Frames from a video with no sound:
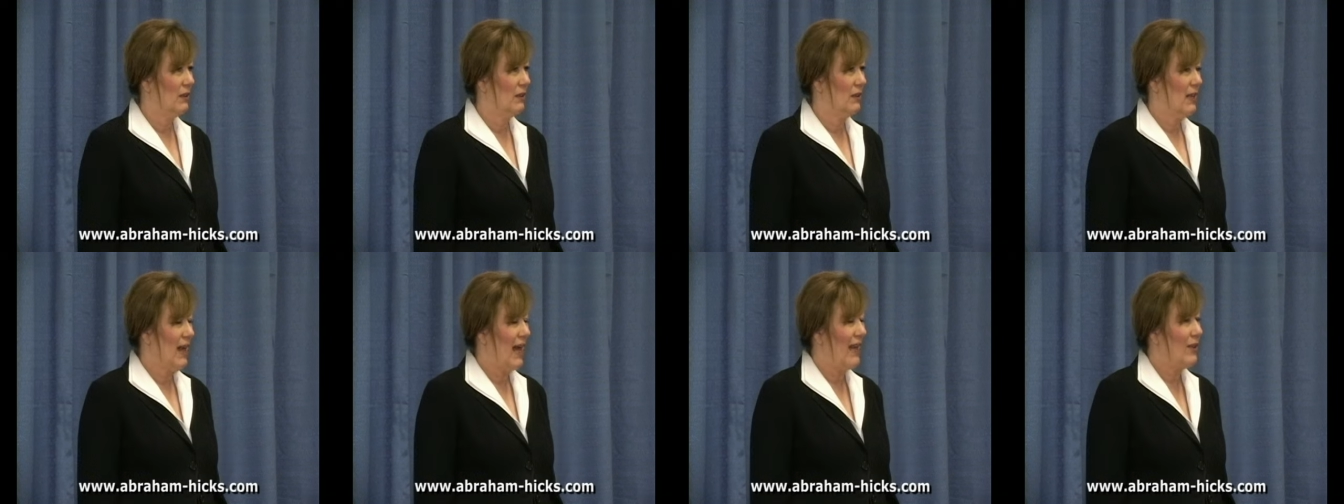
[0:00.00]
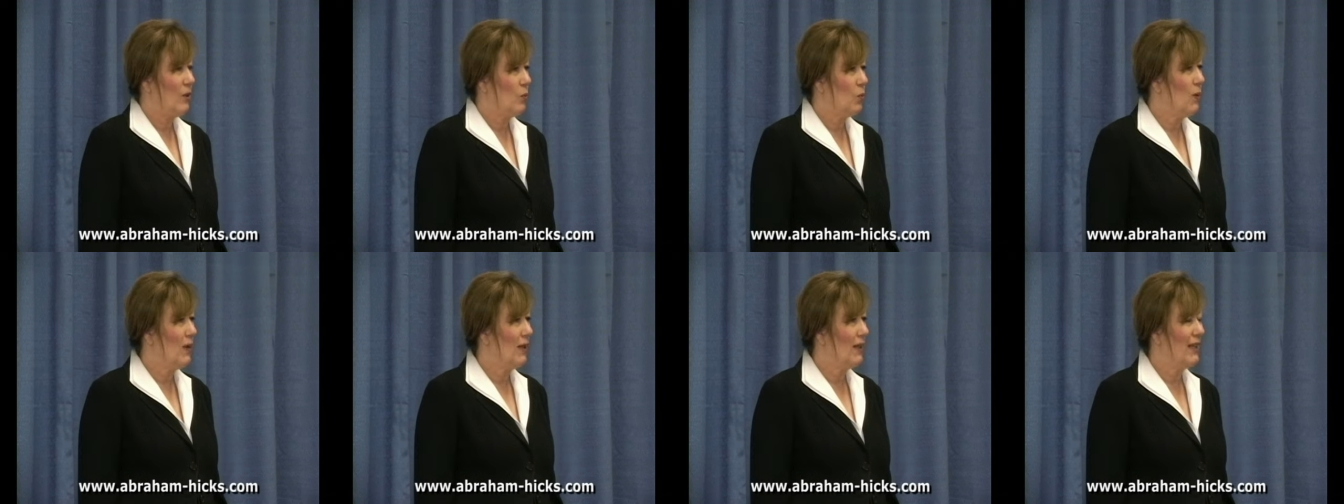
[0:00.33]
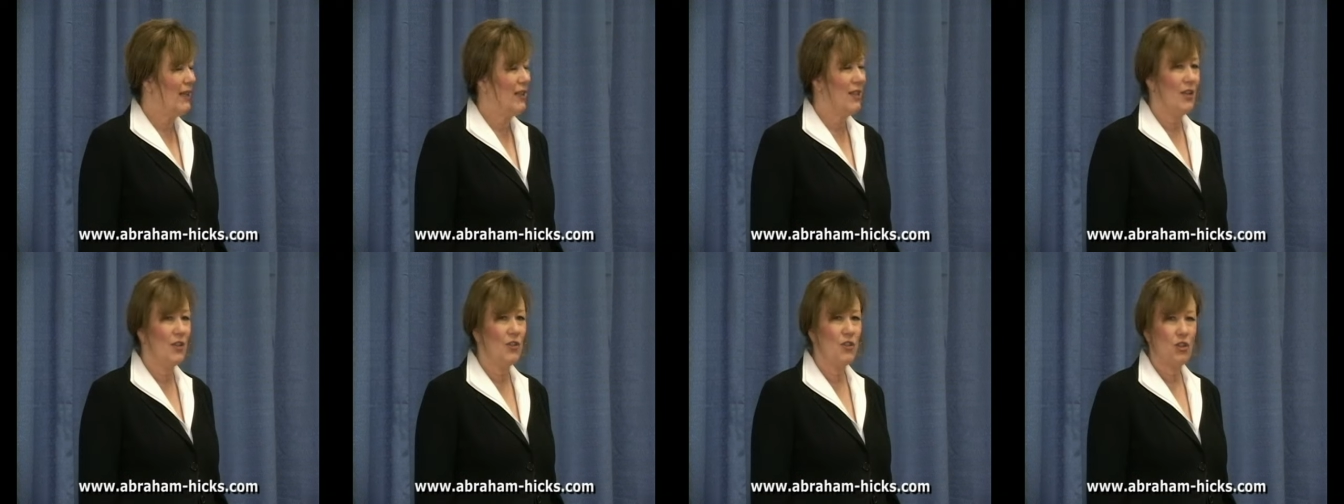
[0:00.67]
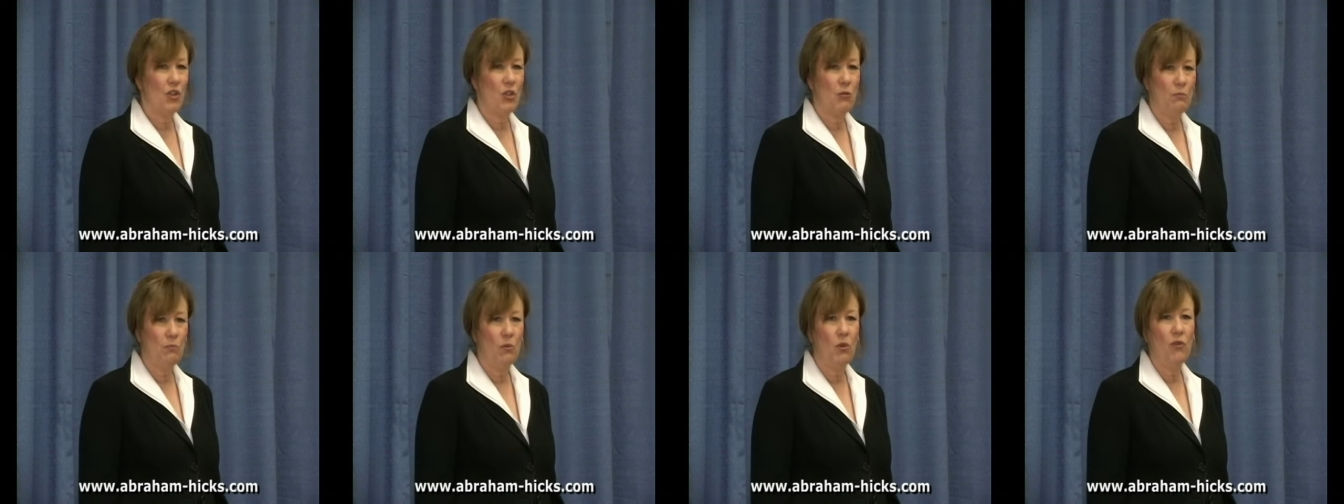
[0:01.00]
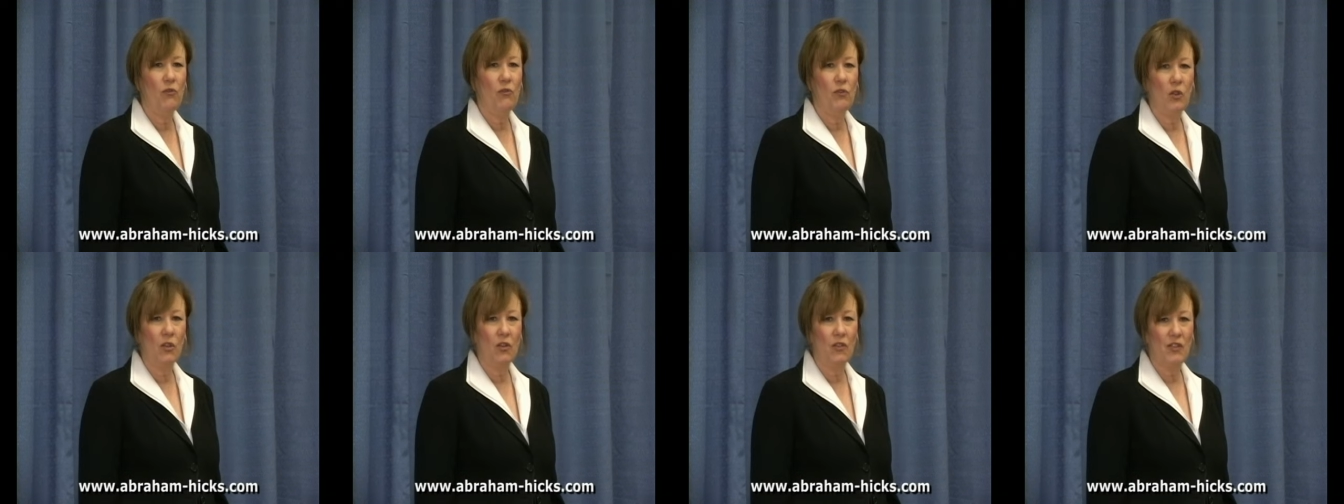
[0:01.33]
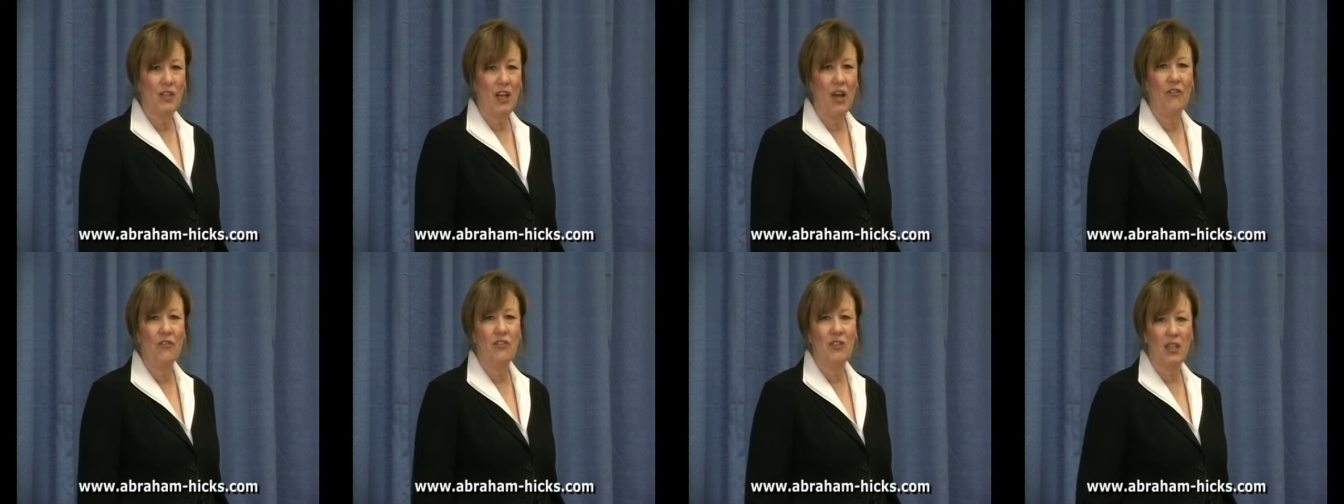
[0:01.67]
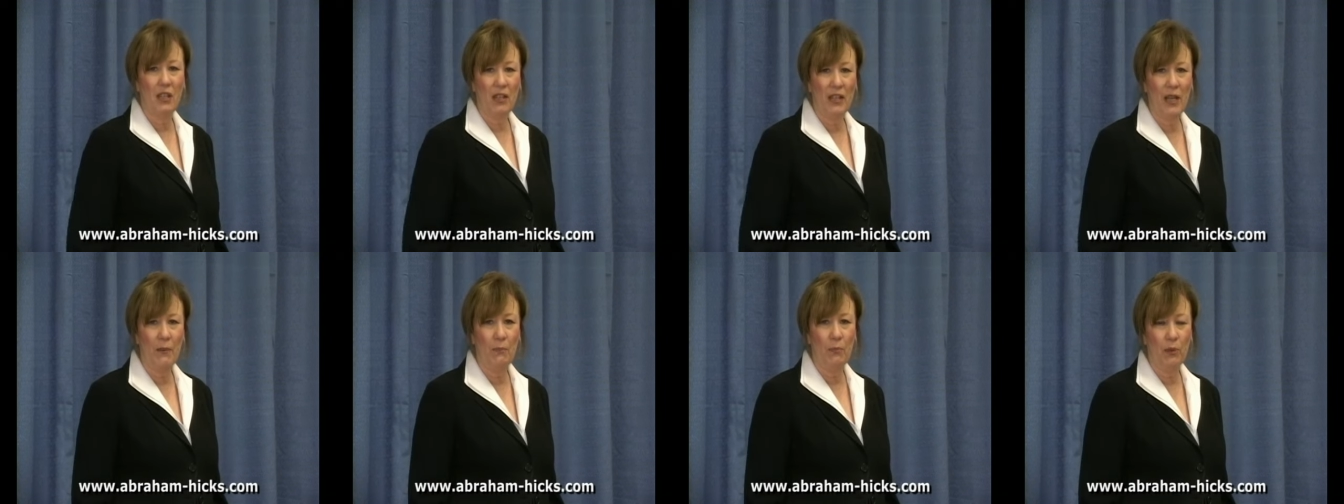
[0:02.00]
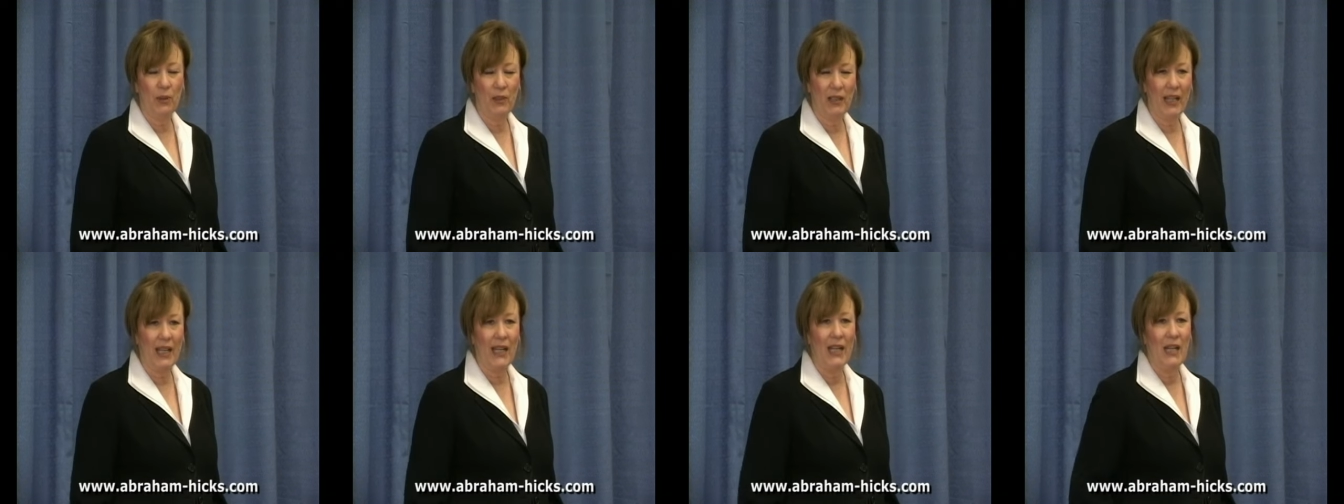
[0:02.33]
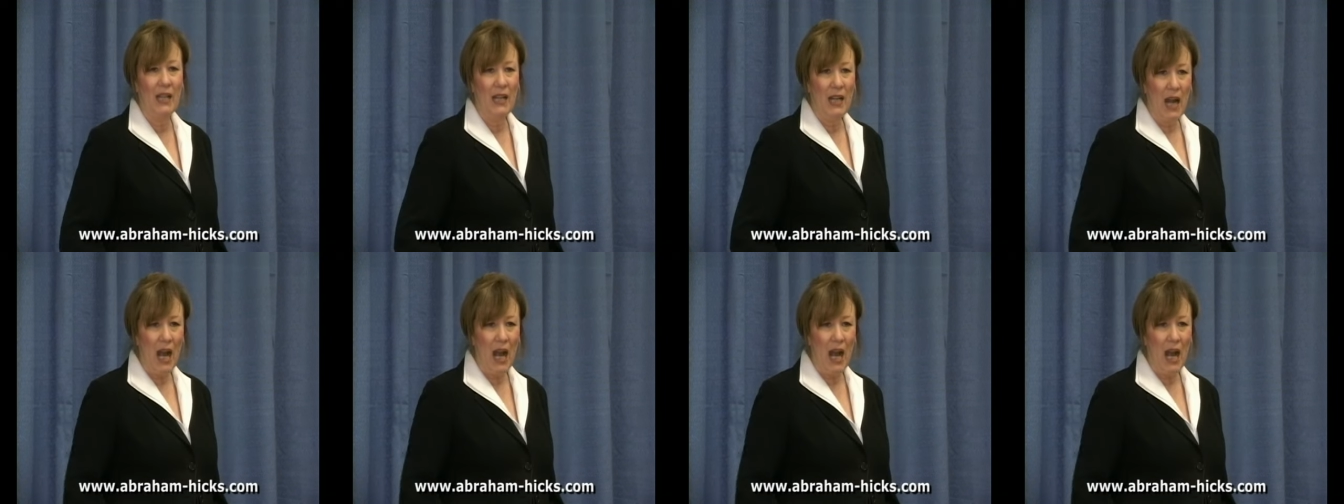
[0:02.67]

and a willingness to move yourself deliberately